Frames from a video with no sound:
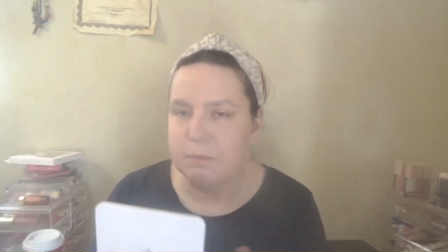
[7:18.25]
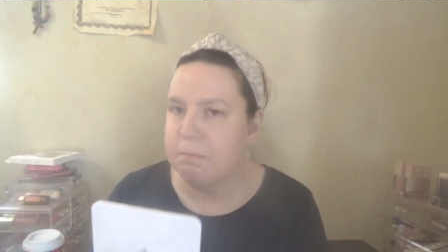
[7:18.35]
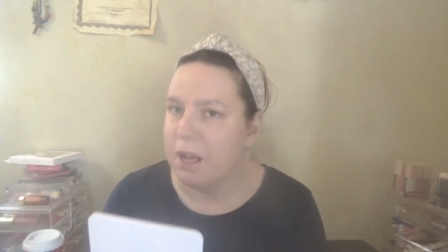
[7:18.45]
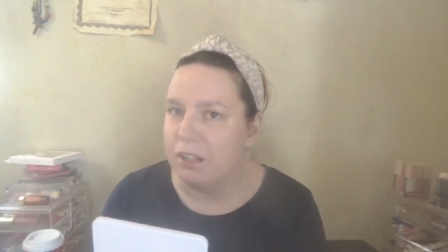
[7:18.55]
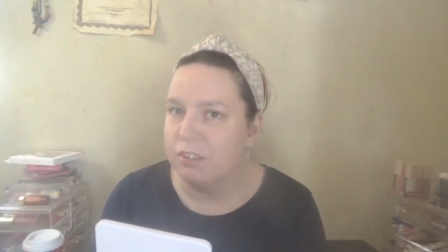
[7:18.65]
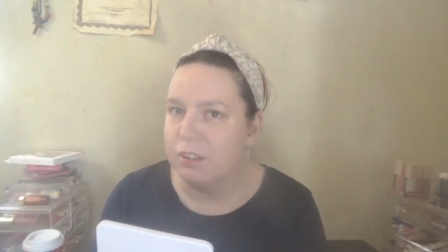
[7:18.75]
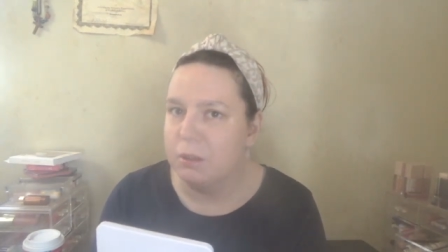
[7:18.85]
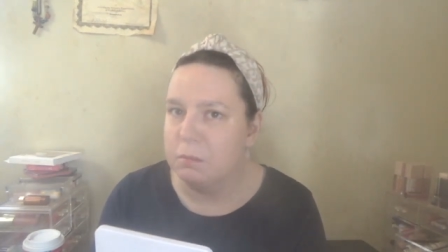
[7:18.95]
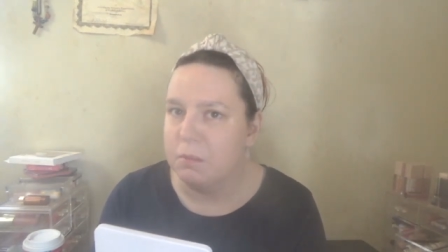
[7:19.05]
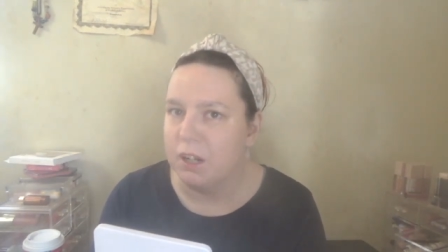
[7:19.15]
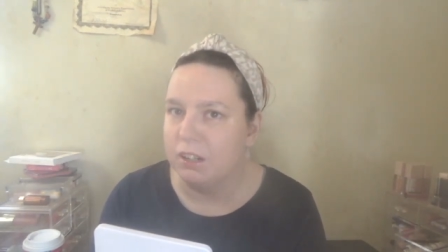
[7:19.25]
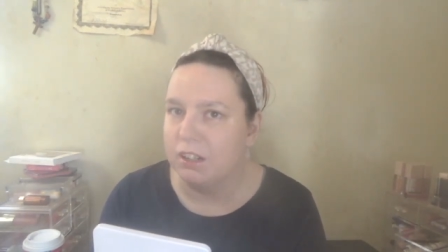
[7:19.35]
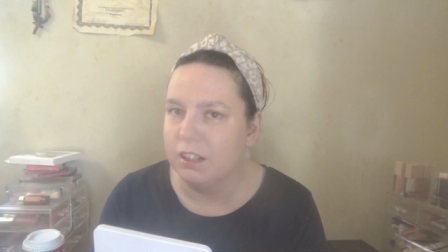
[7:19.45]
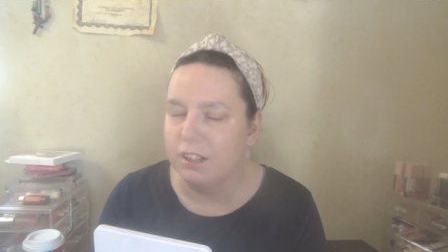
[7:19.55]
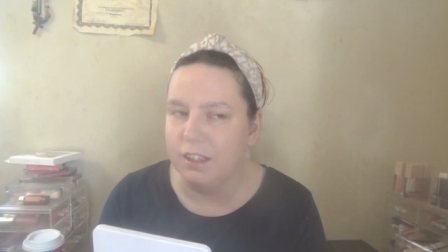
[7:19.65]
buxom
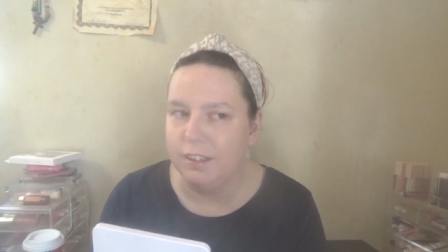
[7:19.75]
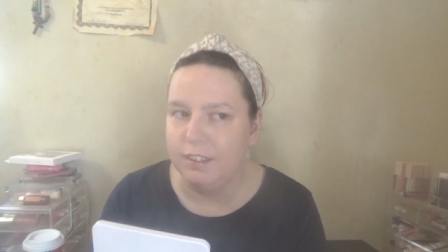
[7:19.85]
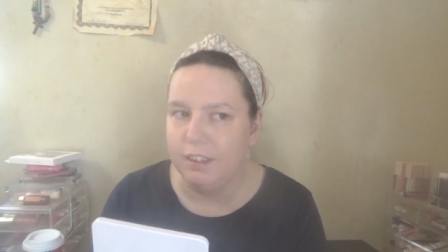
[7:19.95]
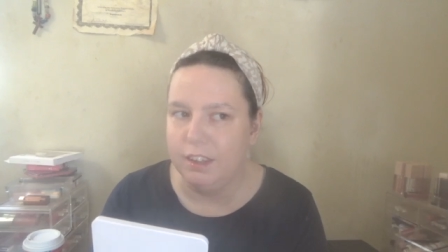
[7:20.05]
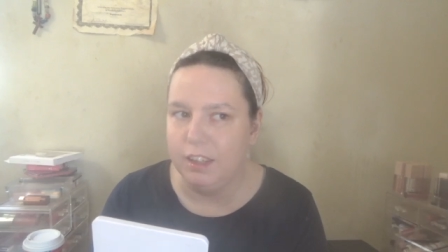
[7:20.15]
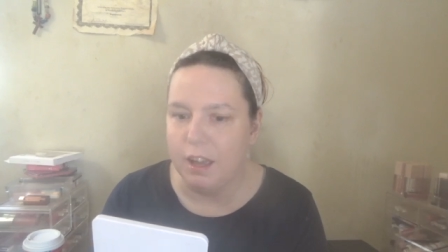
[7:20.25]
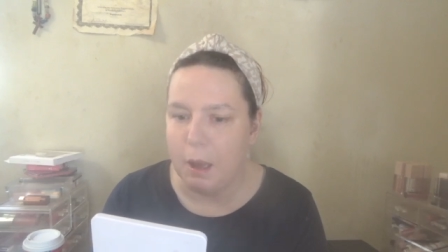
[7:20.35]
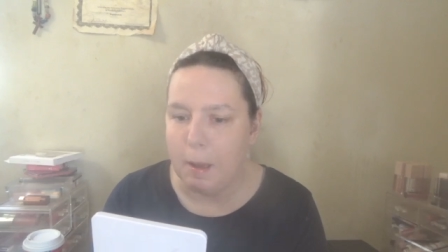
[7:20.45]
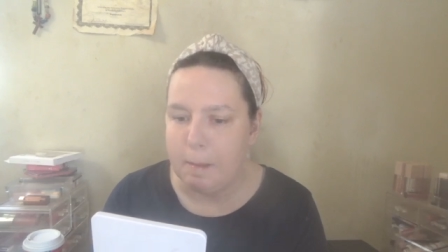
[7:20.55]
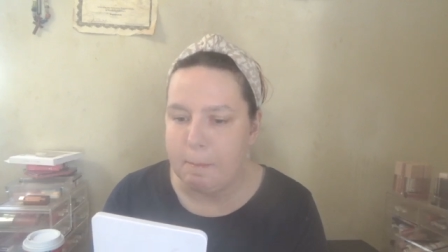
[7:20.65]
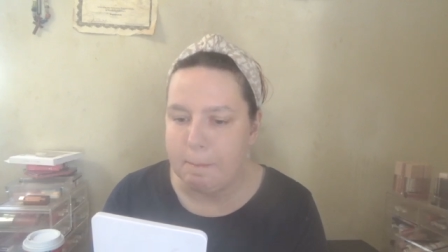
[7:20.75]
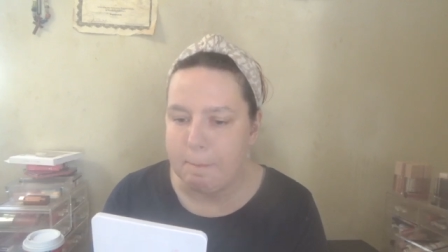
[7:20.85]
or the, um,